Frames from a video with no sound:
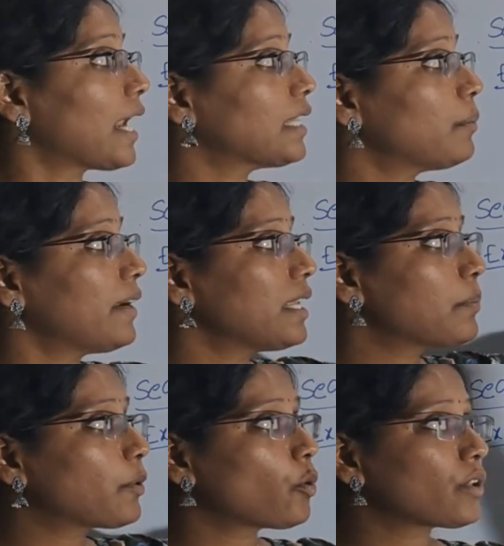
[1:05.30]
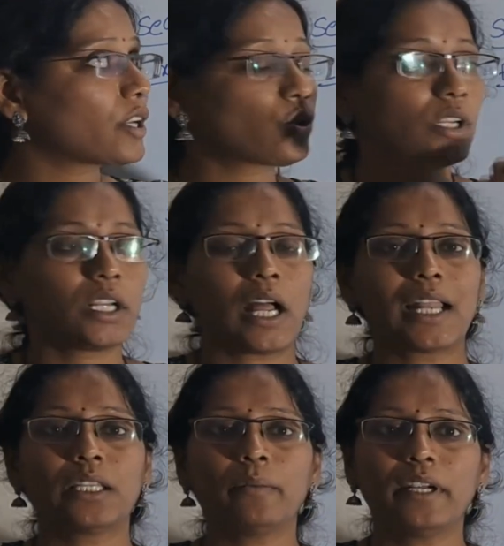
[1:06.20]
Arithmetic progression
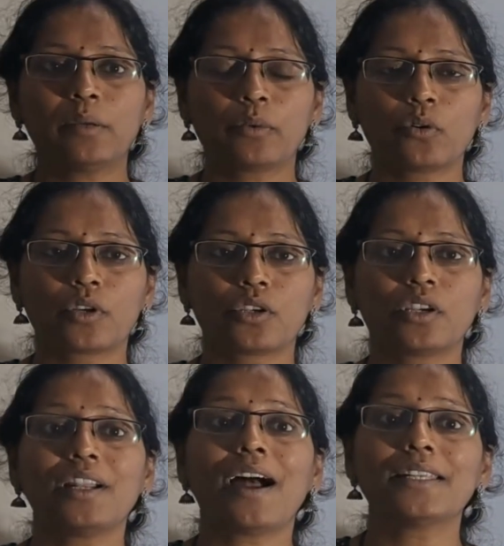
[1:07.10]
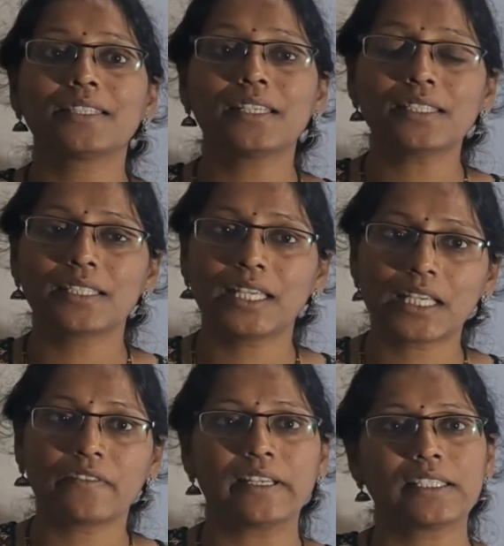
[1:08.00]
as a
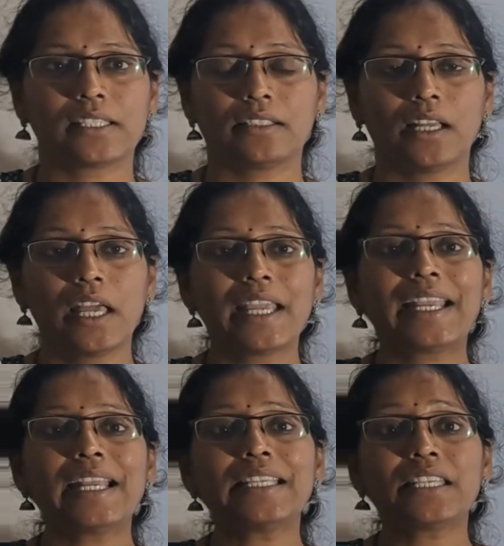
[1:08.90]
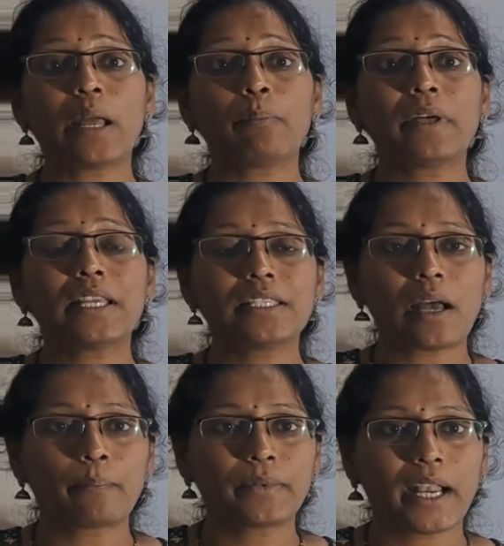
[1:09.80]
sequence. Each number is
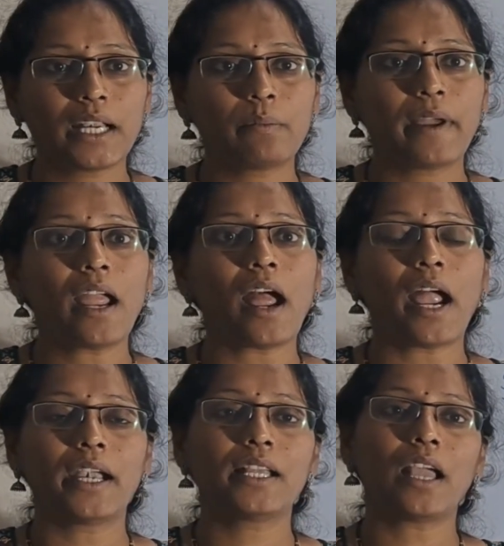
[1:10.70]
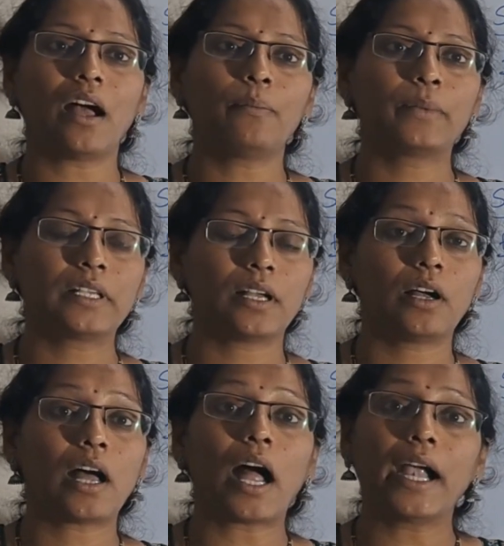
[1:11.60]
obtained by adding a
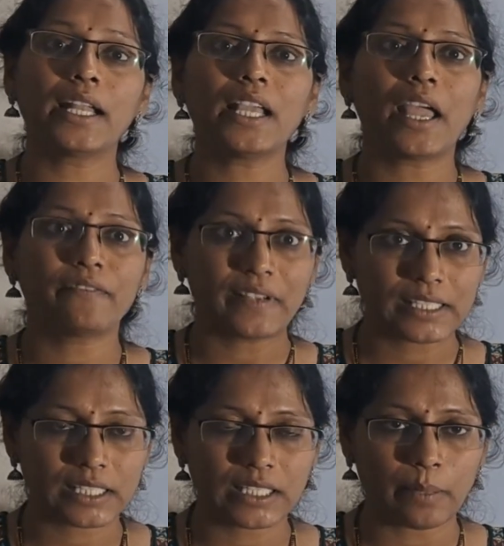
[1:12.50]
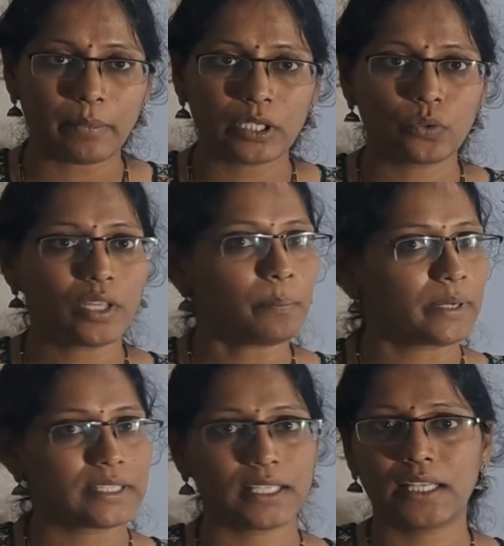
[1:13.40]
fixed number to the
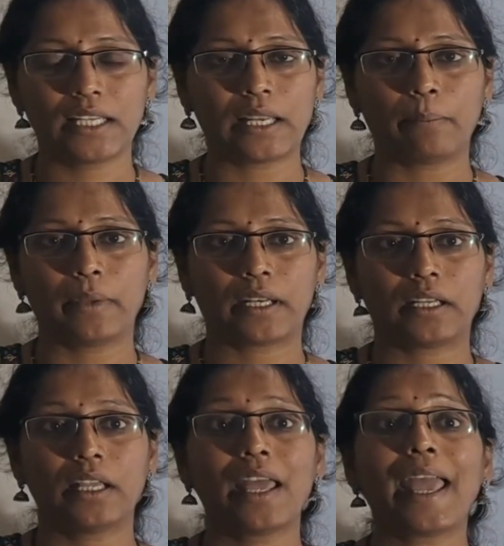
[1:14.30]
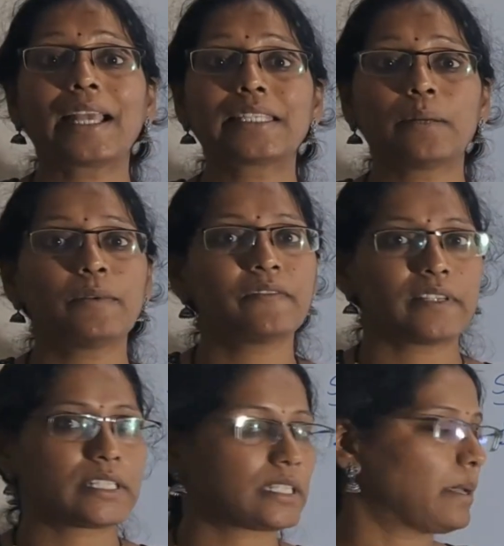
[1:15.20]
preceding number, except first